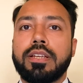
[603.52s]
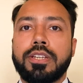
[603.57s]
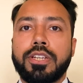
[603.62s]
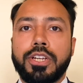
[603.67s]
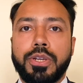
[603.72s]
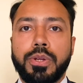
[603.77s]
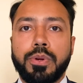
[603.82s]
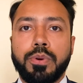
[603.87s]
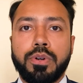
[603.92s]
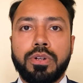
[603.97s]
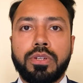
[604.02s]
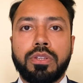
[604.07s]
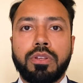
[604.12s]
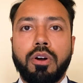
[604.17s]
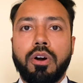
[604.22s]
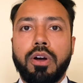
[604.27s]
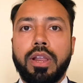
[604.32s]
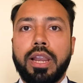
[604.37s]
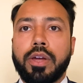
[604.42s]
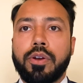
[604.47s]
institutes
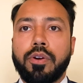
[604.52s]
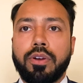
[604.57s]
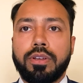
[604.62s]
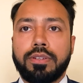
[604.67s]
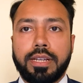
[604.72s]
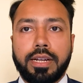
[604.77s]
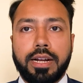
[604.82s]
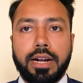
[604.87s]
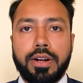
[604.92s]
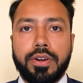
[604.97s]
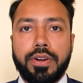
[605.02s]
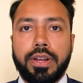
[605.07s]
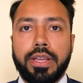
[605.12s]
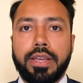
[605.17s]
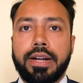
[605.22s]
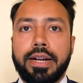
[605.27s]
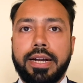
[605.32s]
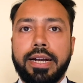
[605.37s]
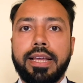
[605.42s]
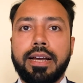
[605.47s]
all across the country
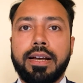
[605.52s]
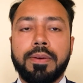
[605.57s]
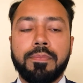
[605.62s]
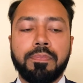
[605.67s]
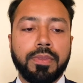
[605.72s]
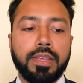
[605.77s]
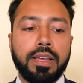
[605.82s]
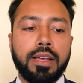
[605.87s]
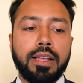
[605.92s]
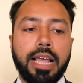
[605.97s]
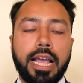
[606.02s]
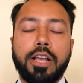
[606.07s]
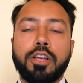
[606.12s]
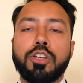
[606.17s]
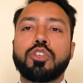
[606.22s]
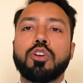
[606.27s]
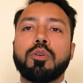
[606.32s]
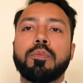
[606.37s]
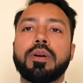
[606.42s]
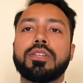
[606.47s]
in India. Thank
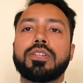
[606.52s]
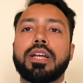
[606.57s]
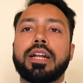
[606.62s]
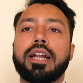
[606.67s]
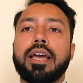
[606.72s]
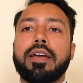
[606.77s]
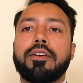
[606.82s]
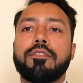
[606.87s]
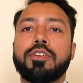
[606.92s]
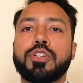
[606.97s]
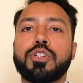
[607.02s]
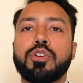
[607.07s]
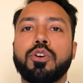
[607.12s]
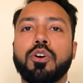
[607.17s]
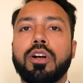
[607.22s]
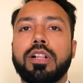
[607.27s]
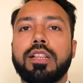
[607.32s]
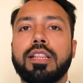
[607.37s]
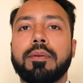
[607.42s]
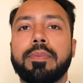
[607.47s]
you so much, and I wish you
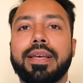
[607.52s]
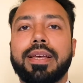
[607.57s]
all the